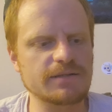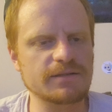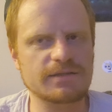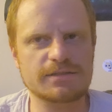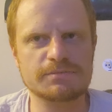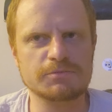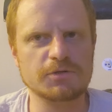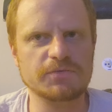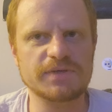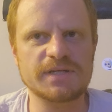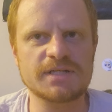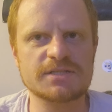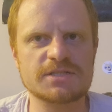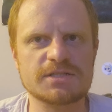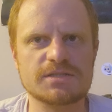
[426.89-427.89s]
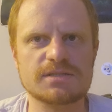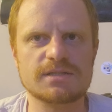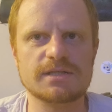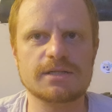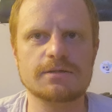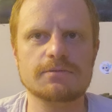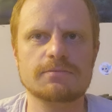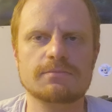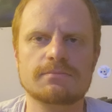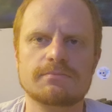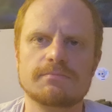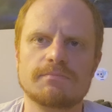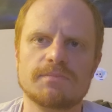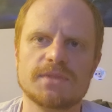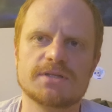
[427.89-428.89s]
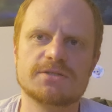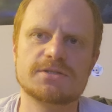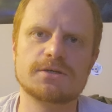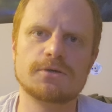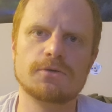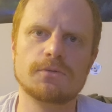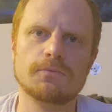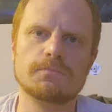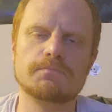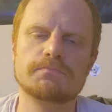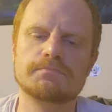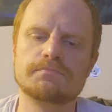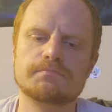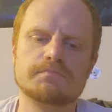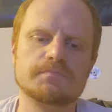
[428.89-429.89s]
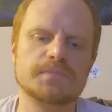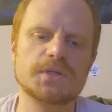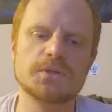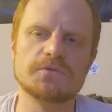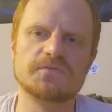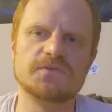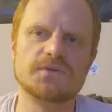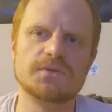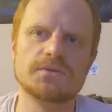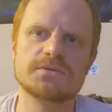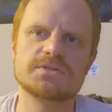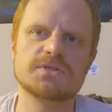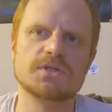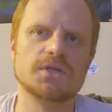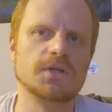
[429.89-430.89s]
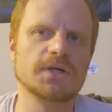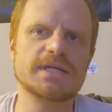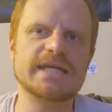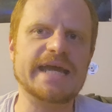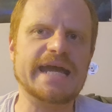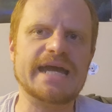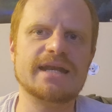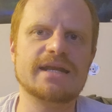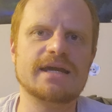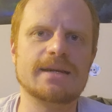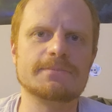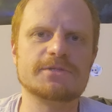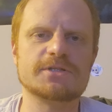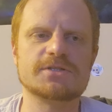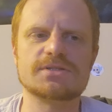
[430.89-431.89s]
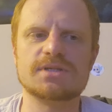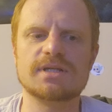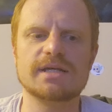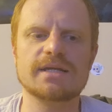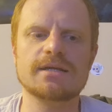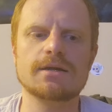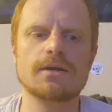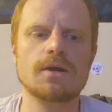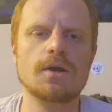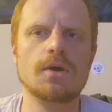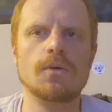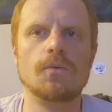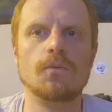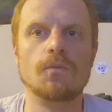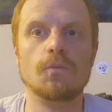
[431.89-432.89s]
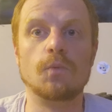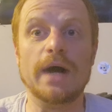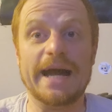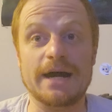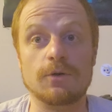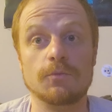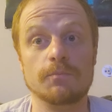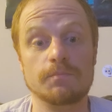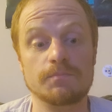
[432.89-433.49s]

this movie is just like so beautiful to look at. I'm just like, wow.